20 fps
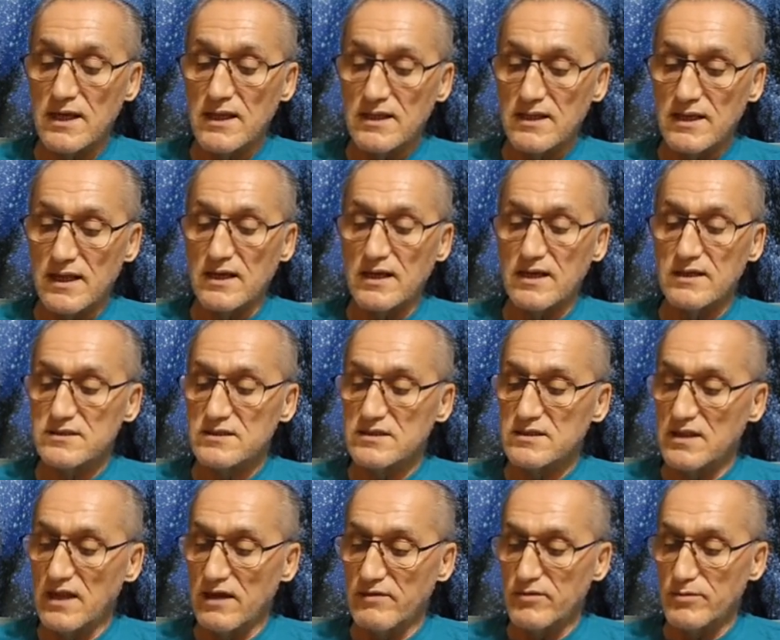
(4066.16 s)
the main
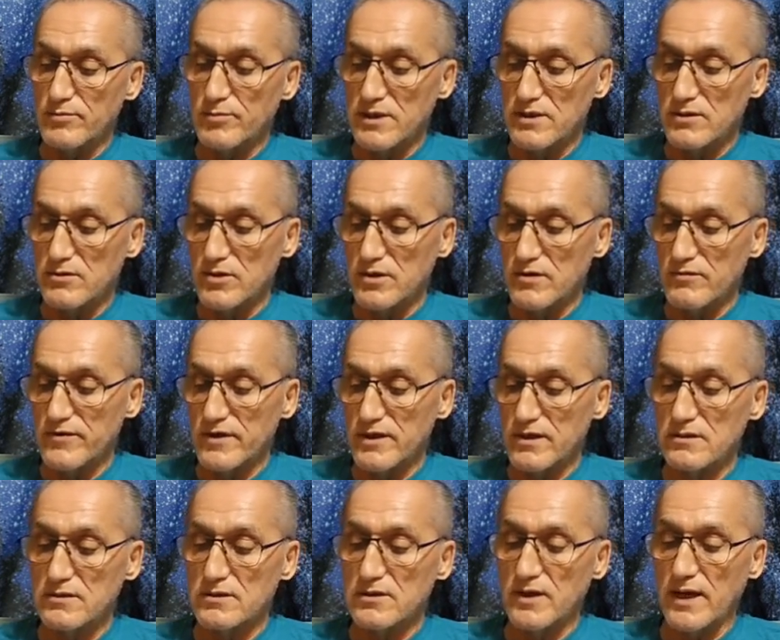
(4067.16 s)
door schemes
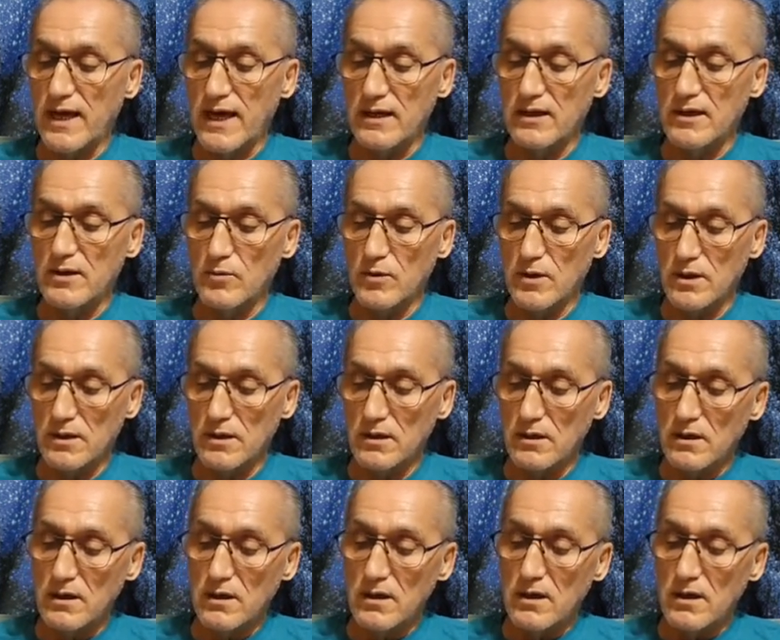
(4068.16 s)
being gold,
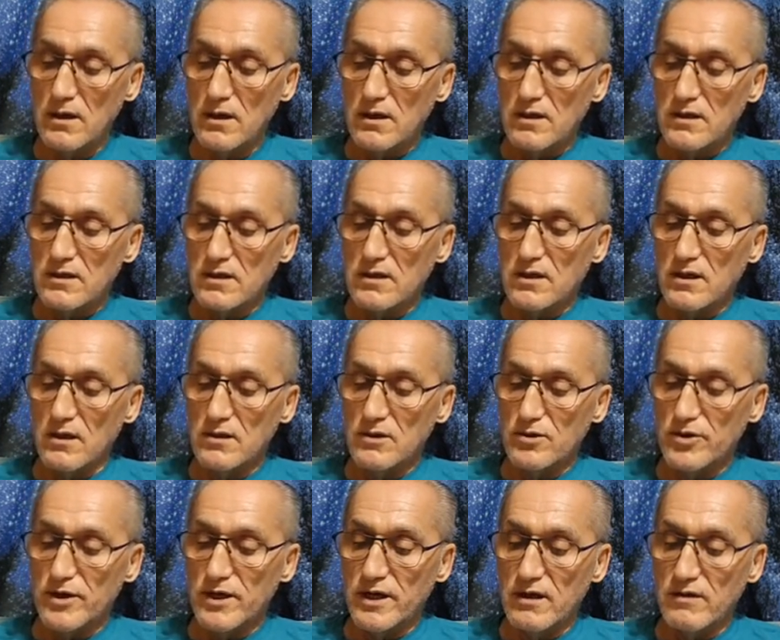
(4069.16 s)
purple, rose, and
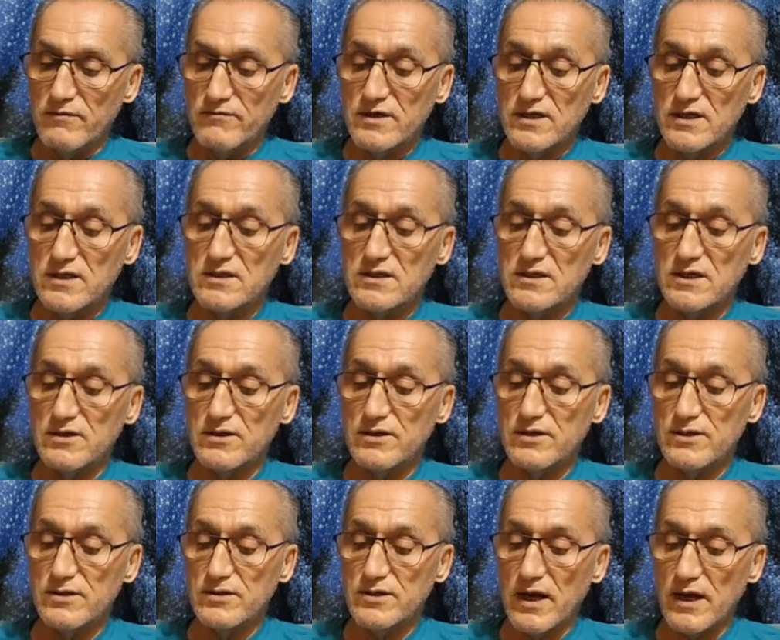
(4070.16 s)
shell pink.
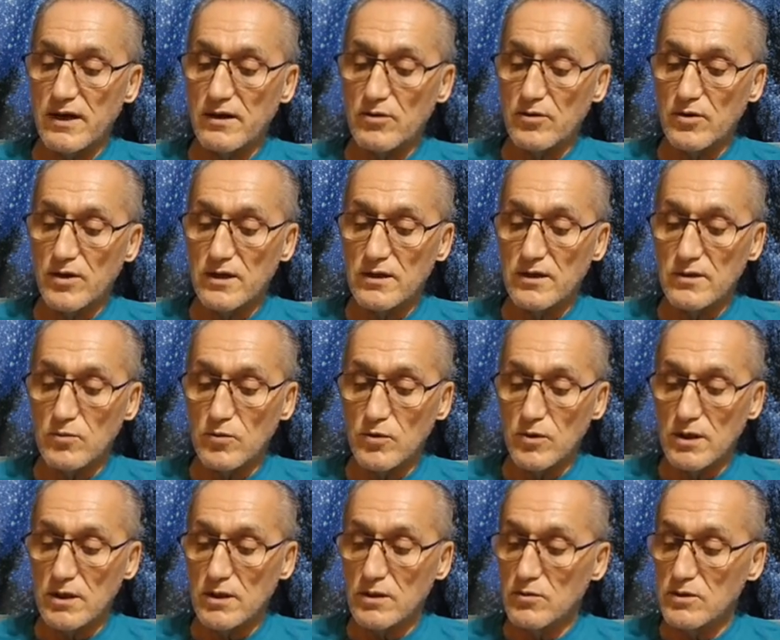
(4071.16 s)
The
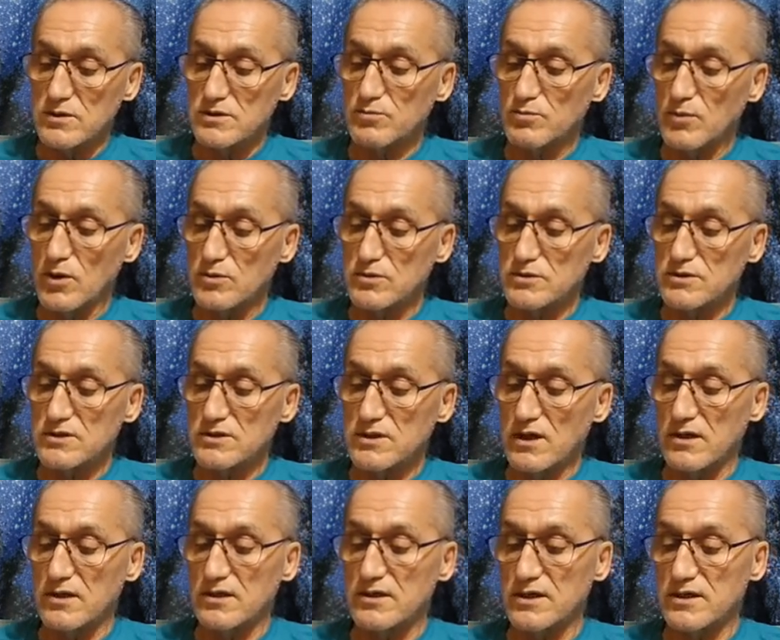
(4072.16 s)
inner
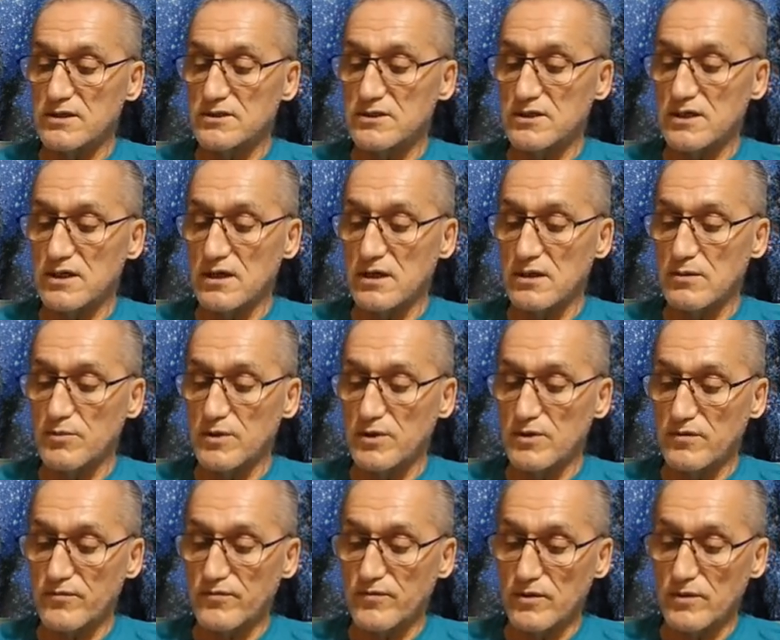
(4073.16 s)
sanctuary was
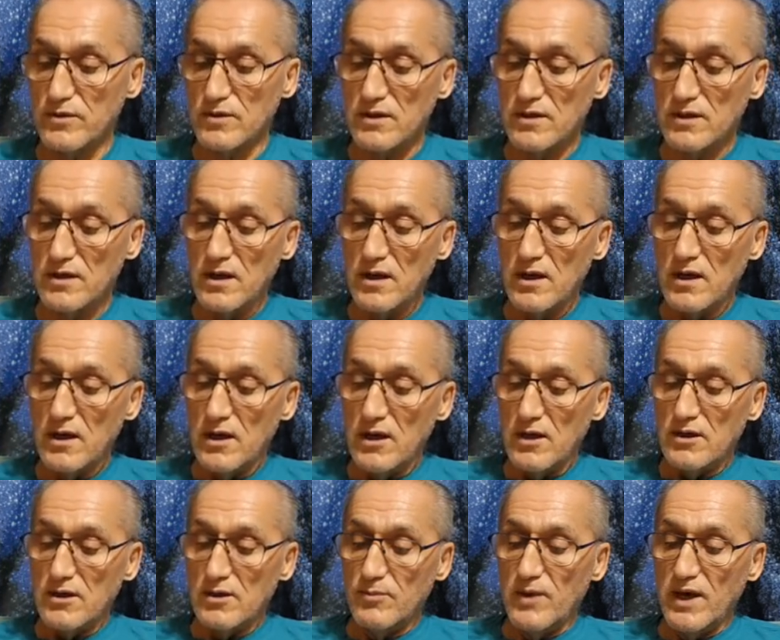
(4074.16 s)
gold with
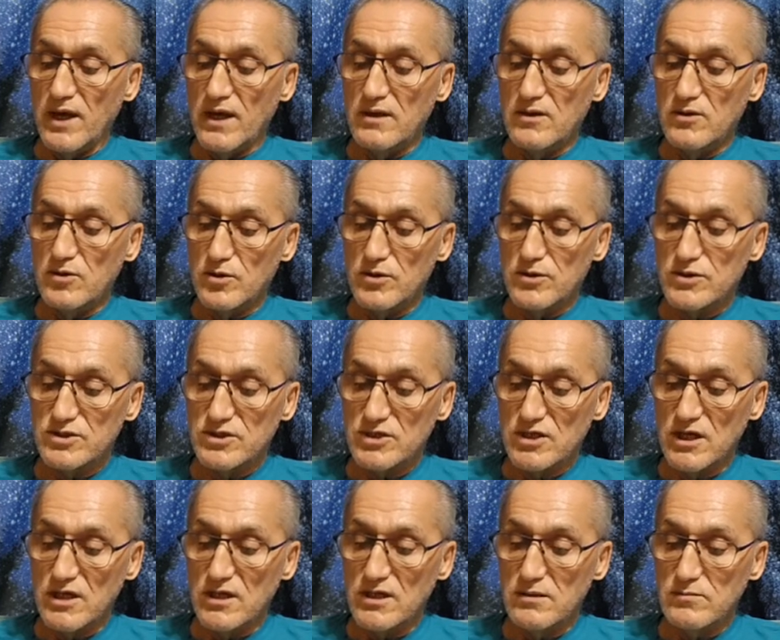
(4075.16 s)
designs in
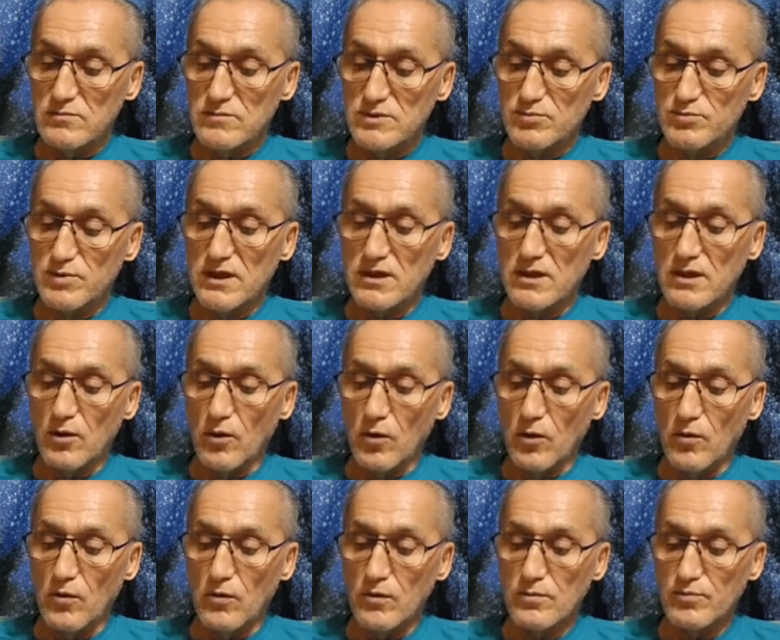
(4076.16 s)
purple and white.
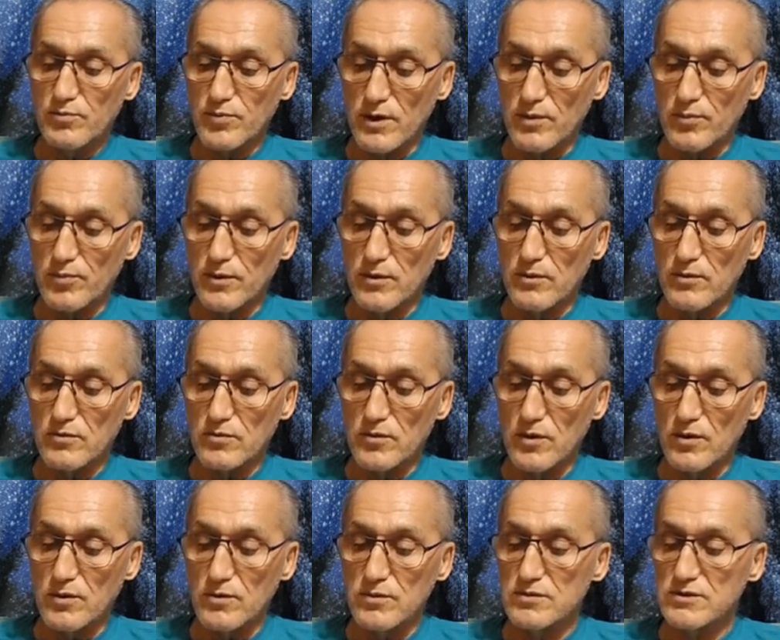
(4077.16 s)
The chair in
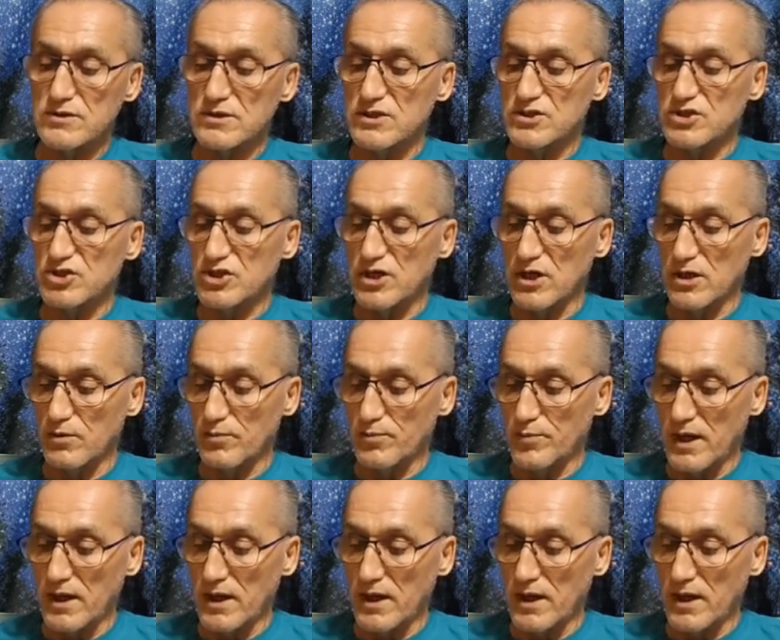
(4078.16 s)
which the priestess